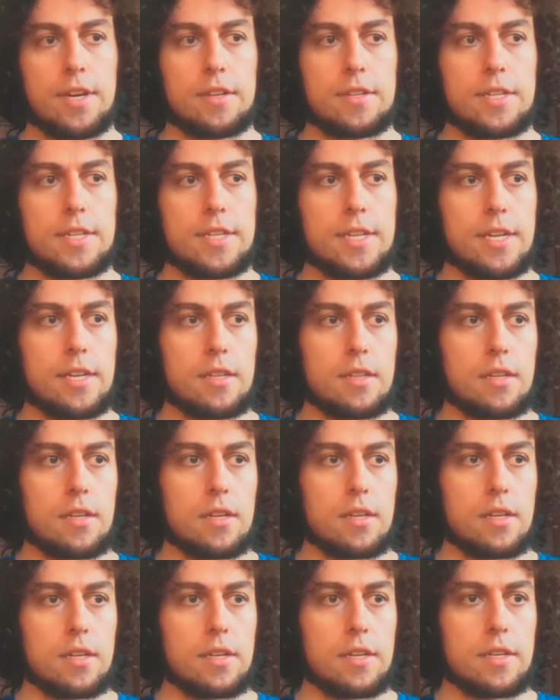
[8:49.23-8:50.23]
the
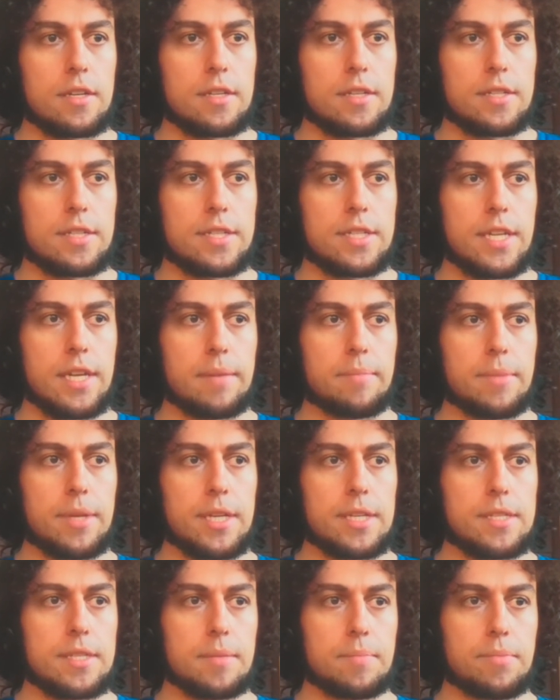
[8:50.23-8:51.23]
dialogue, Sam
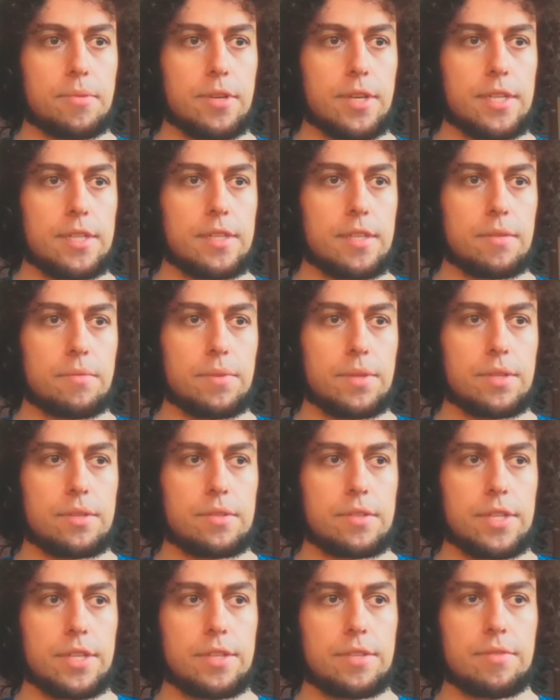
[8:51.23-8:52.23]
makes the point that we
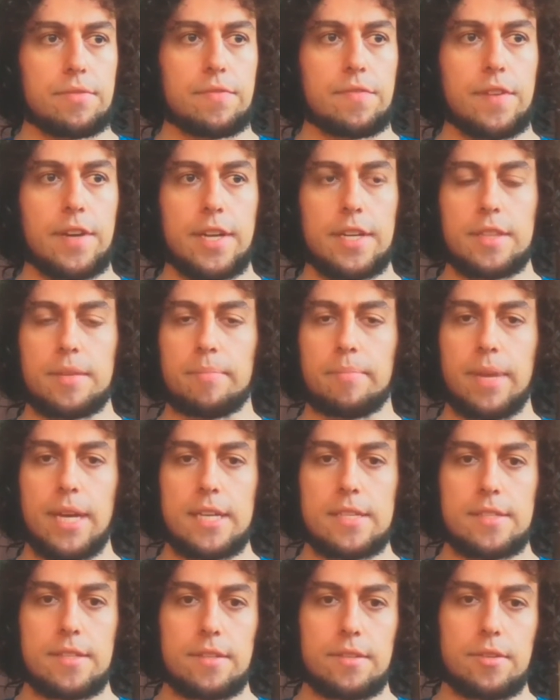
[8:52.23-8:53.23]
don't need to find the
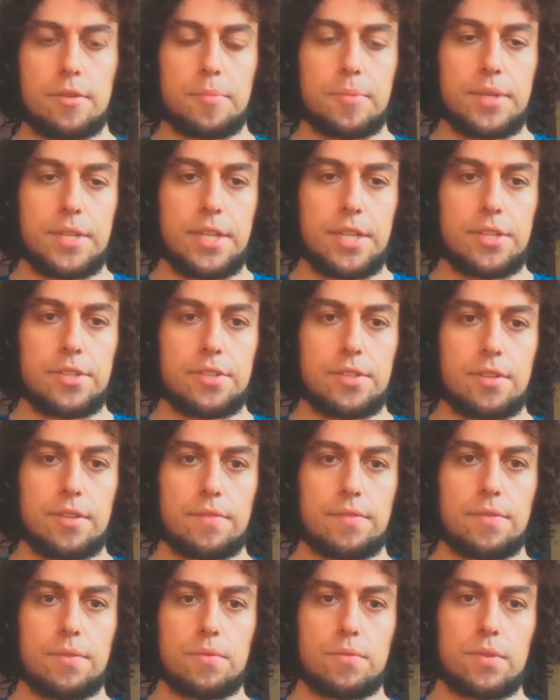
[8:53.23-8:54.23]
best interpretation
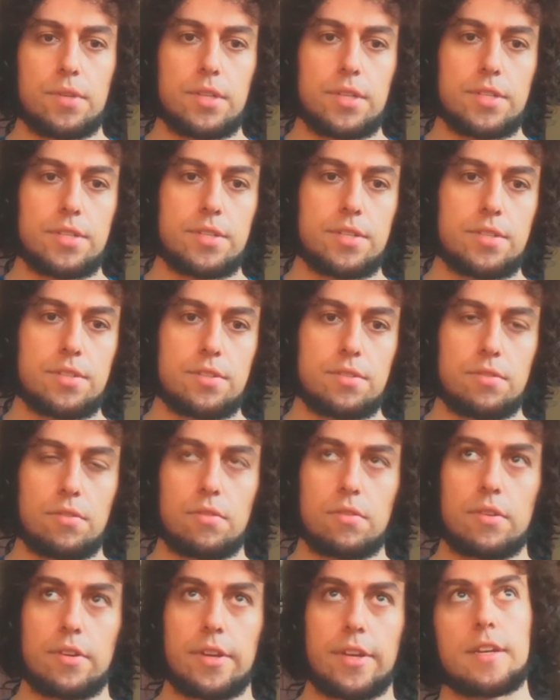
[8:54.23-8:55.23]
of the worst
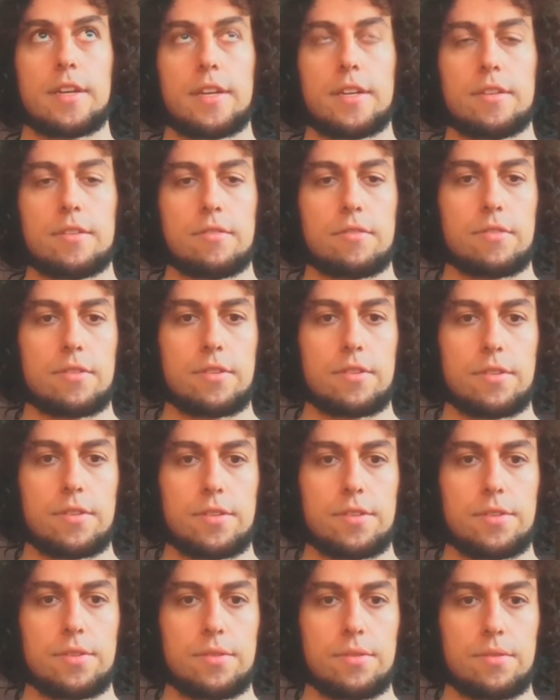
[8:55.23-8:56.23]
story in order
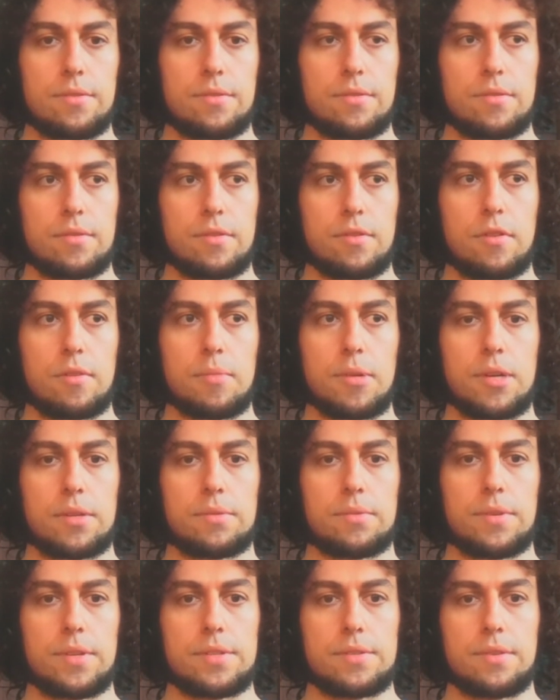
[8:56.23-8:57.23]
to go about
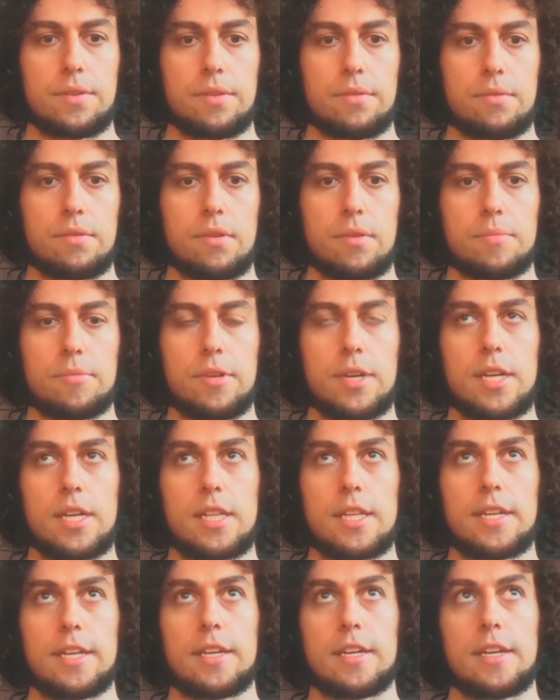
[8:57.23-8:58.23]
reasoning through our
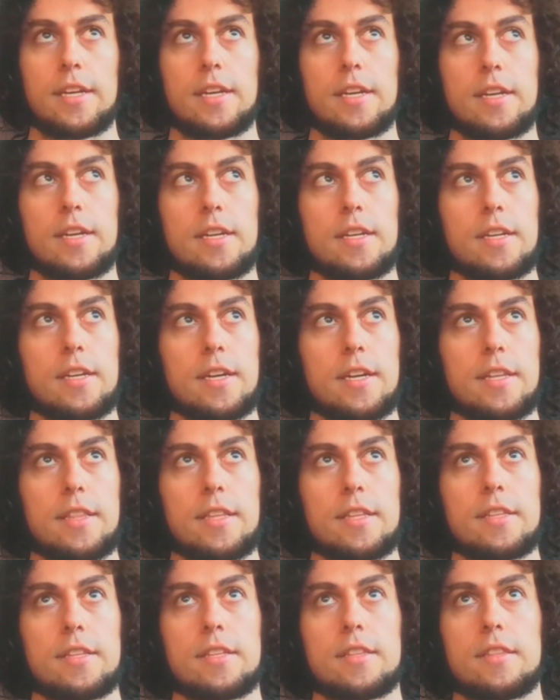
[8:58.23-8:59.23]
morality. And I
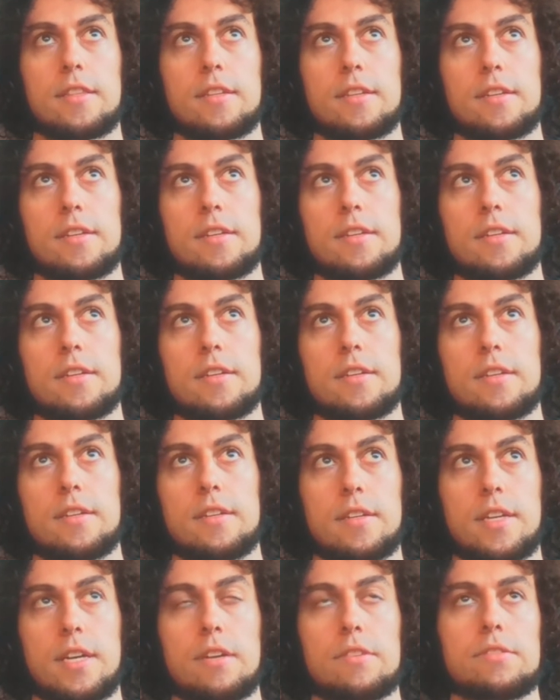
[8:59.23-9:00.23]
think that the
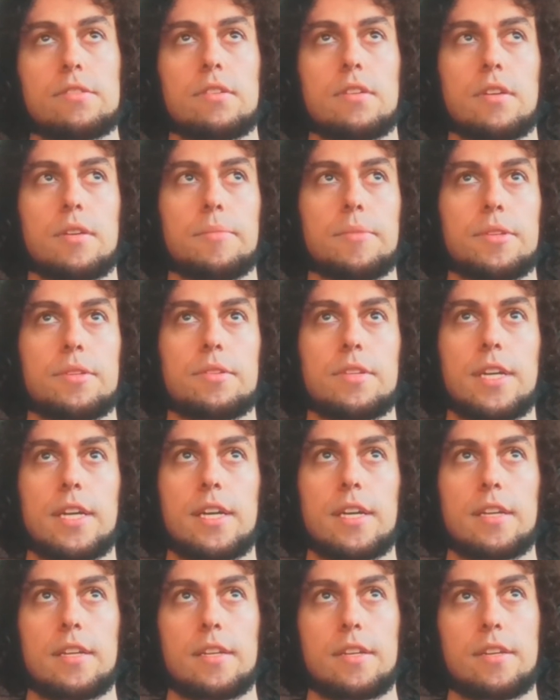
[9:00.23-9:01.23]
counter-argument to
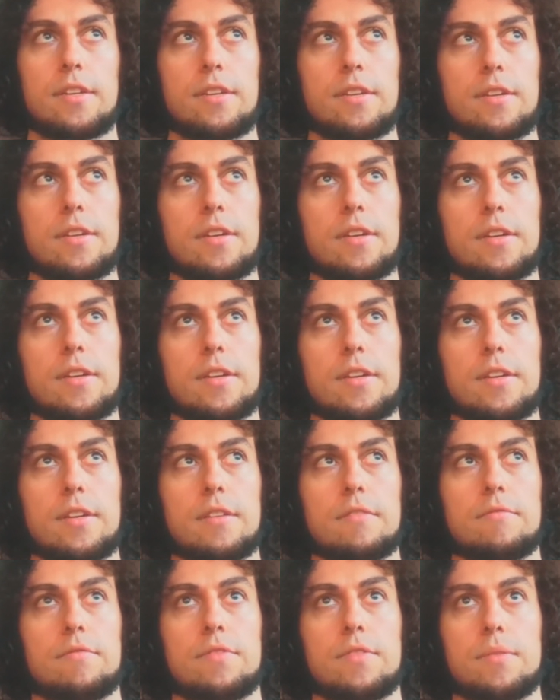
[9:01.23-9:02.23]
that here,
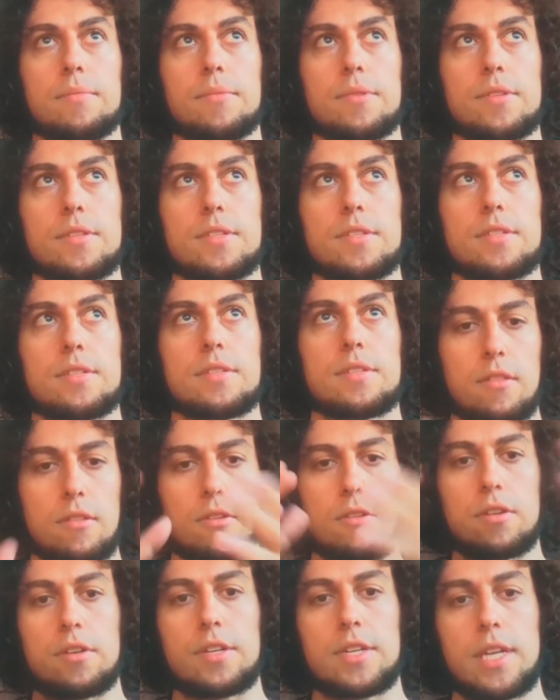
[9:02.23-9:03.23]
from this
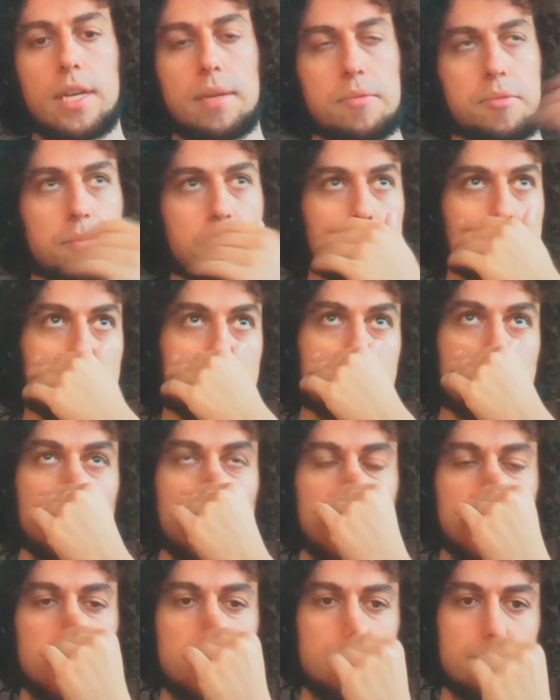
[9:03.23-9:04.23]
longer time span perspective,